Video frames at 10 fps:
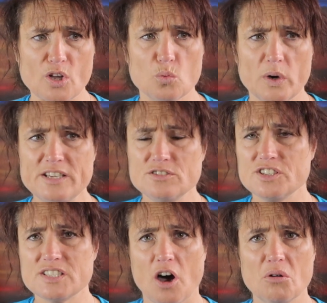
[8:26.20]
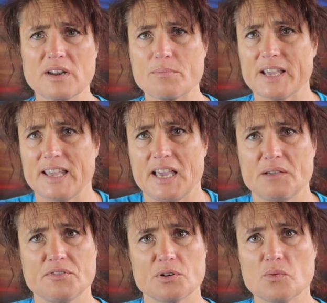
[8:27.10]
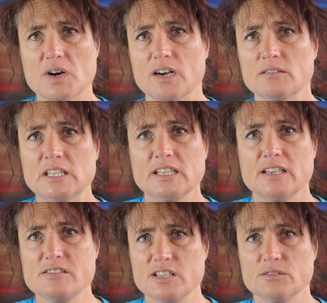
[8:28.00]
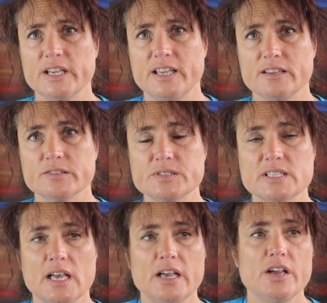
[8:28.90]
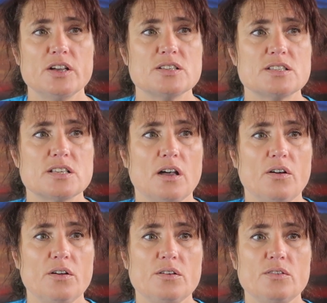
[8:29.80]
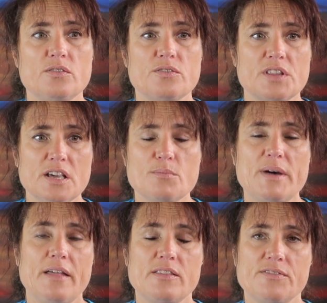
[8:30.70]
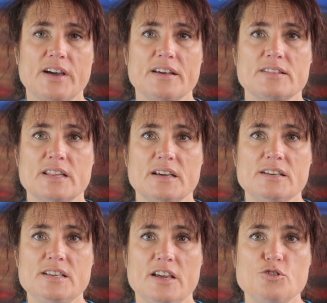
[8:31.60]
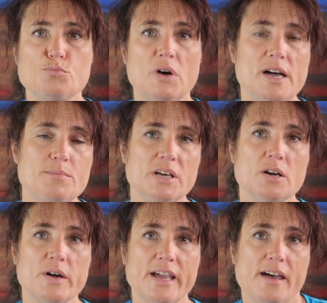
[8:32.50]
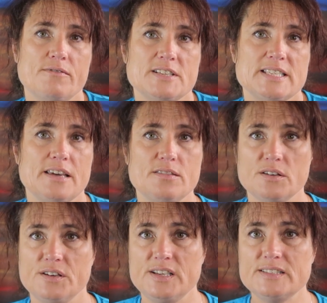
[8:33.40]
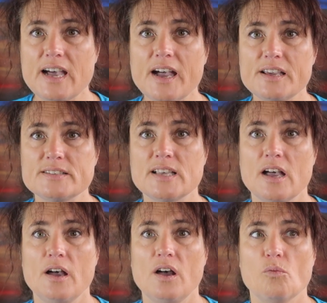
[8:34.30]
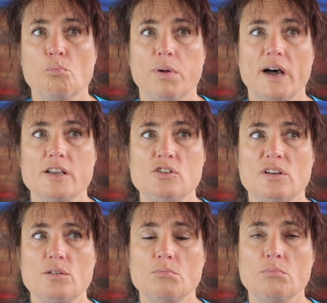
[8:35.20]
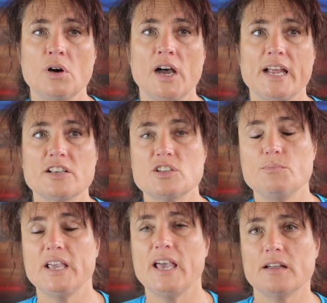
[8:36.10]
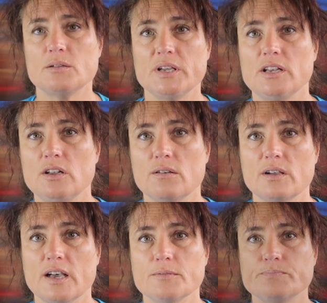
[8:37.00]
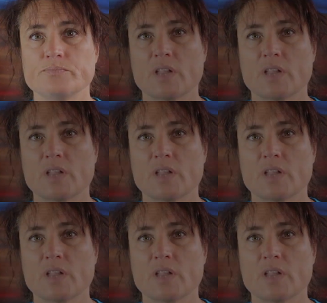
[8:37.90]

where you just hold up at camp for a while until it heals. So think about the fact that, yeah, you might be going out for, say, 30 days, but you might actually be out a bit longer.